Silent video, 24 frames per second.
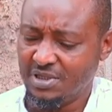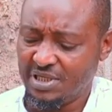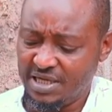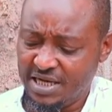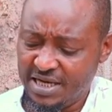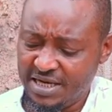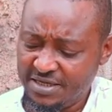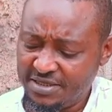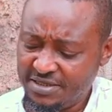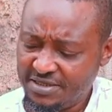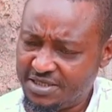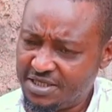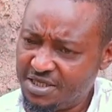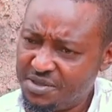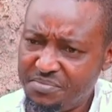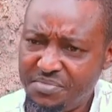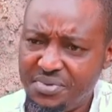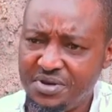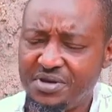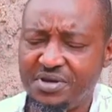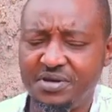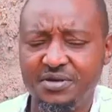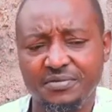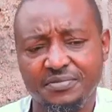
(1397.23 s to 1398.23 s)
And
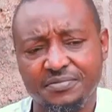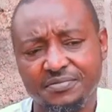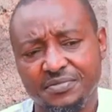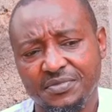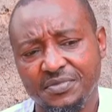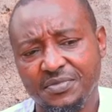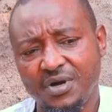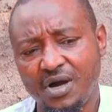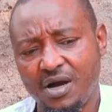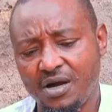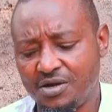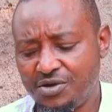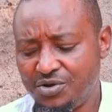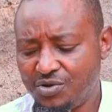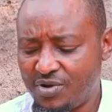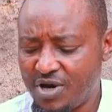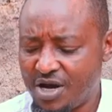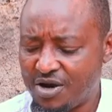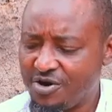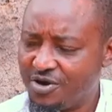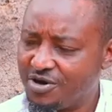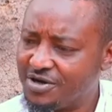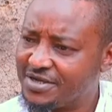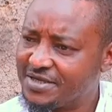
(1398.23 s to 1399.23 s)
TB, you
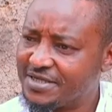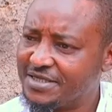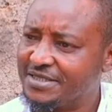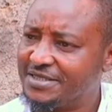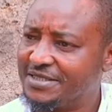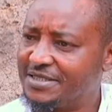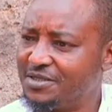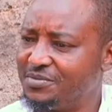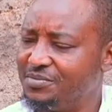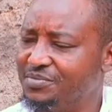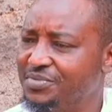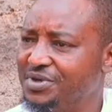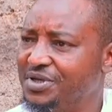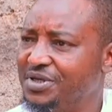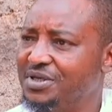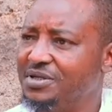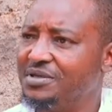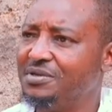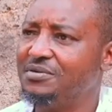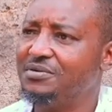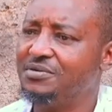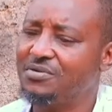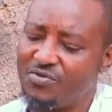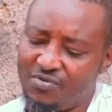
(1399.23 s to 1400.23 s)
cannot treat
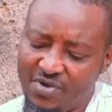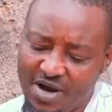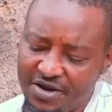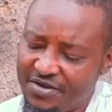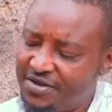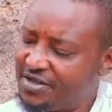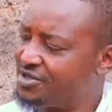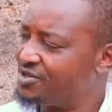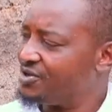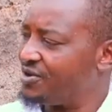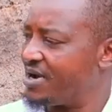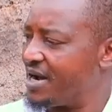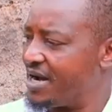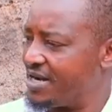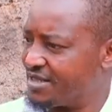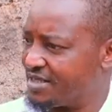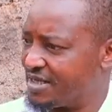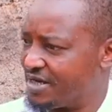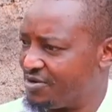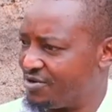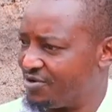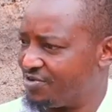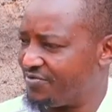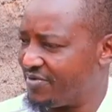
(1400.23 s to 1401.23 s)
TB while these
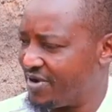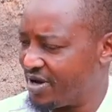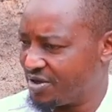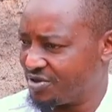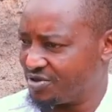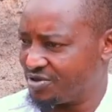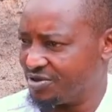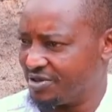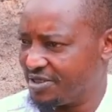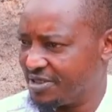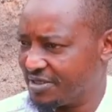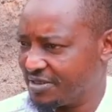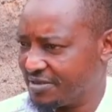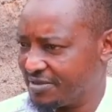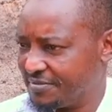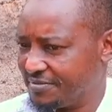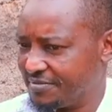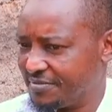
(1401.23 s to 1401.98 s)
organs are not functioning.